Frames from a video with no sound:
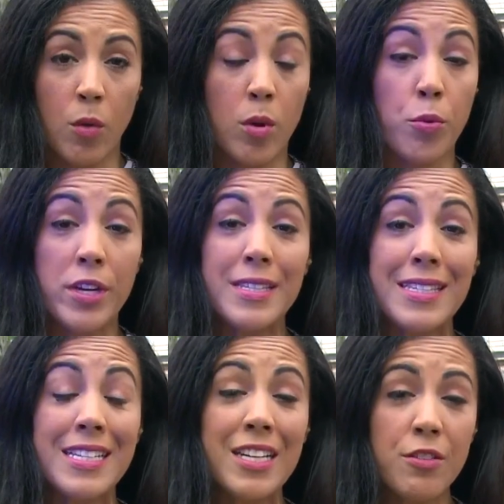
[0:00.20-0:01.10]
Well, Brent,
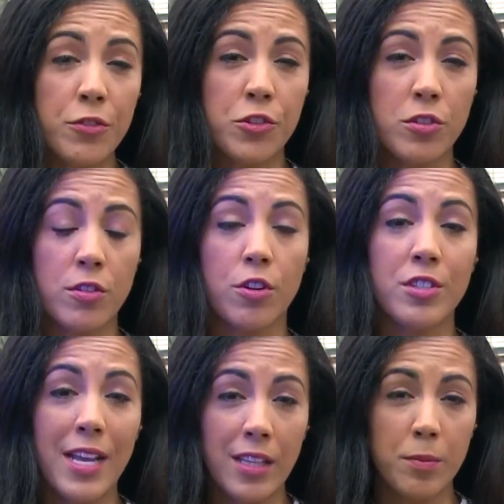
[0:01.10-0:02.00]
city officials are
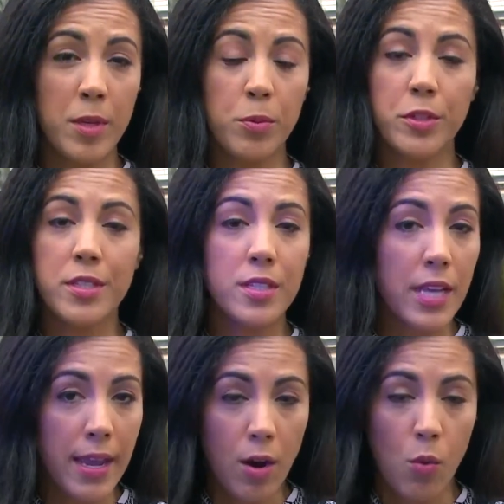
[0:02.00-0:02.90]
telling people to
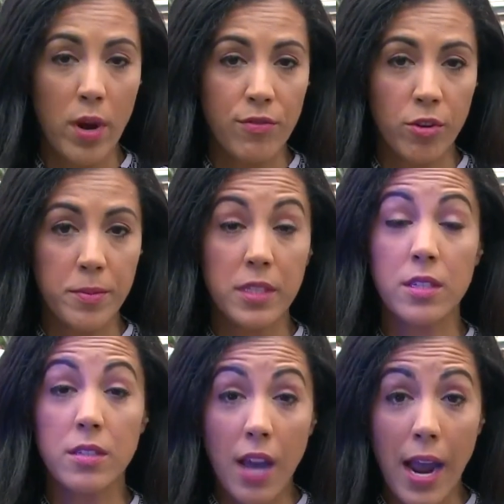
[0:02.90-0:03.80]
stay away from this
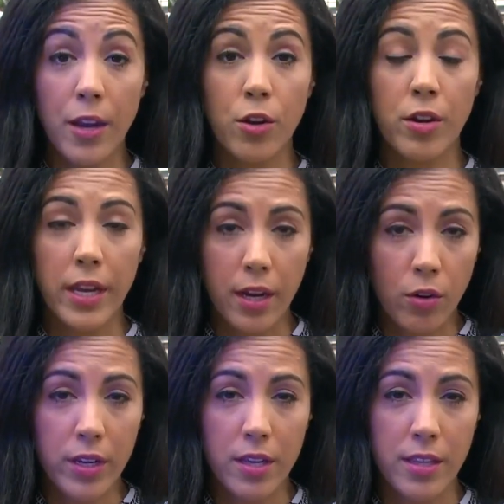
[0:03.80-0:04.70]
entire
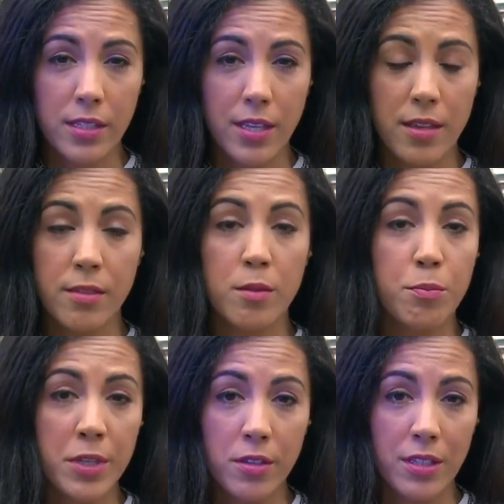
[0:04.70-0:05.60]
area. They say the
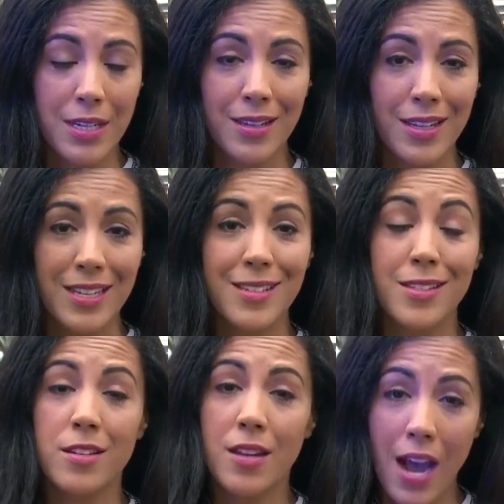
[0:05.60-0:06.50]
building
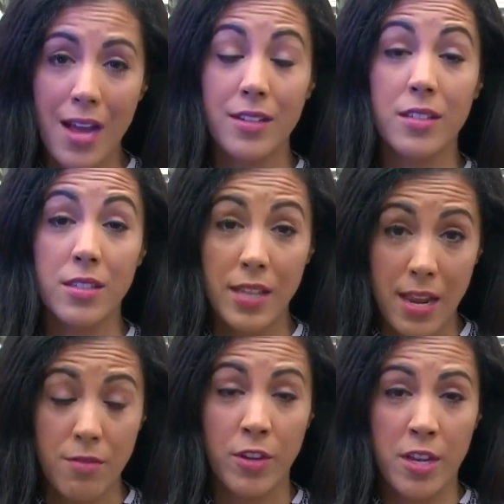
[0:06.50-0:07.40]
is not
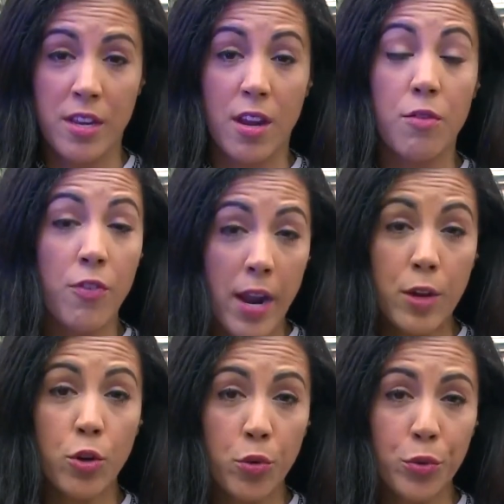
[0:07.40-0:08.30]
safe. Now,
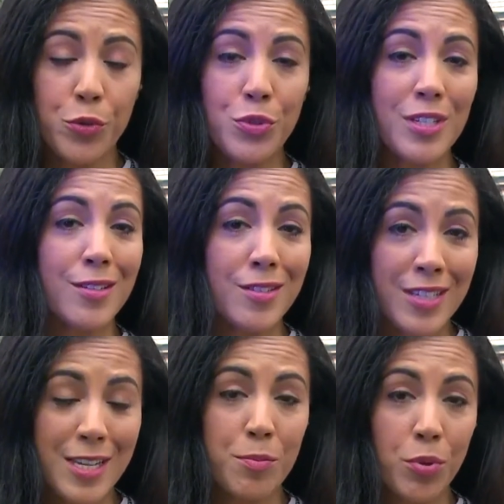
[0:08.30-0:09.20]
fire crews
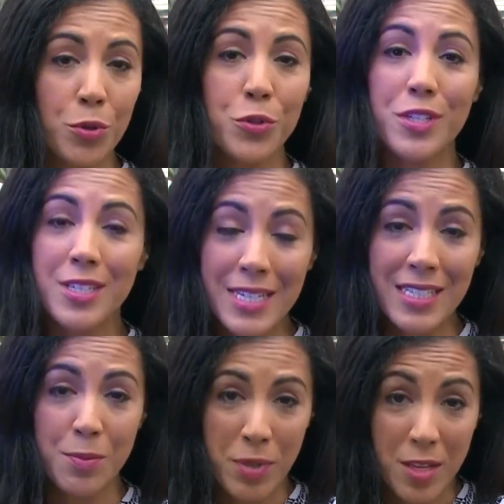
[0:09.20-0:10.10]
did pull
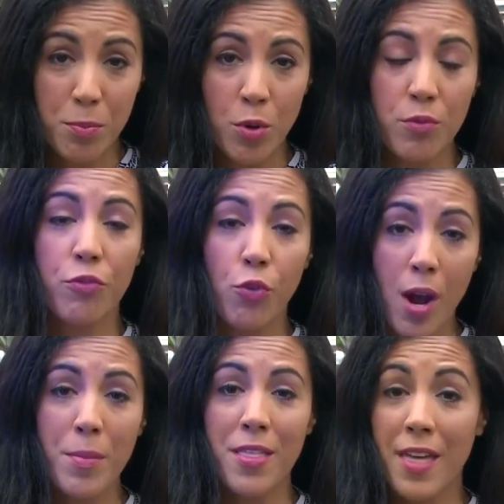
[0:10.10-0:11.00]
six people
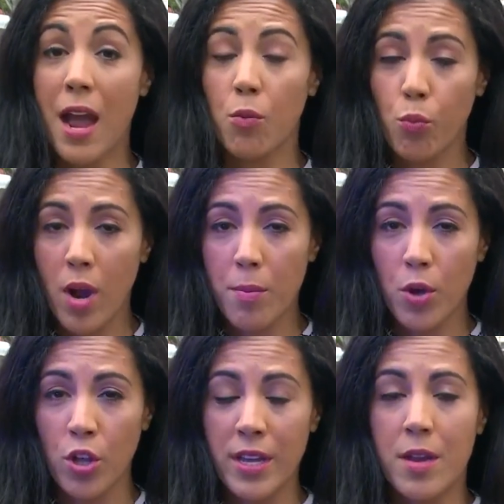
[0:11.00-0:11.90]
from that rubble.